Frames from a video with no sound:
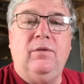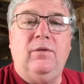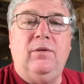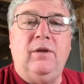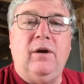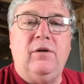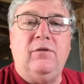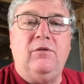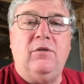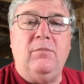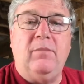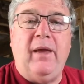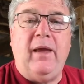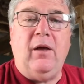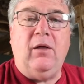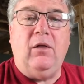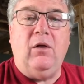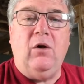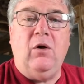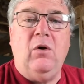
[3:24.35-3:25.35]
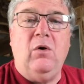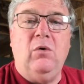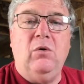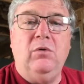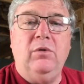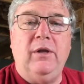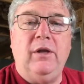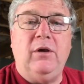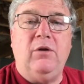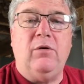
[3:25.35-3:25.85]
There's the mail.
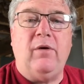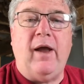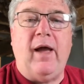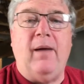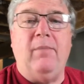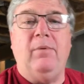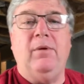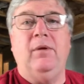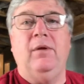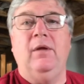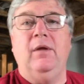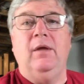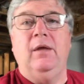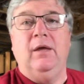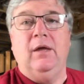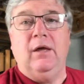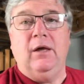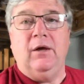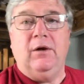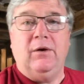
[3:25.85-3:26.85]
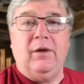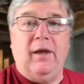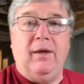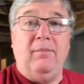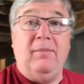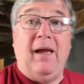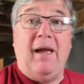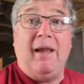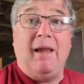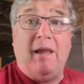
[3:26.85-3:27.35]
Holy crap. Okay,
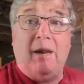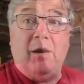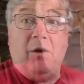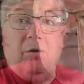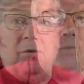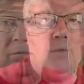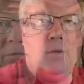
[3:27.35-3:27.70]
I gotta go.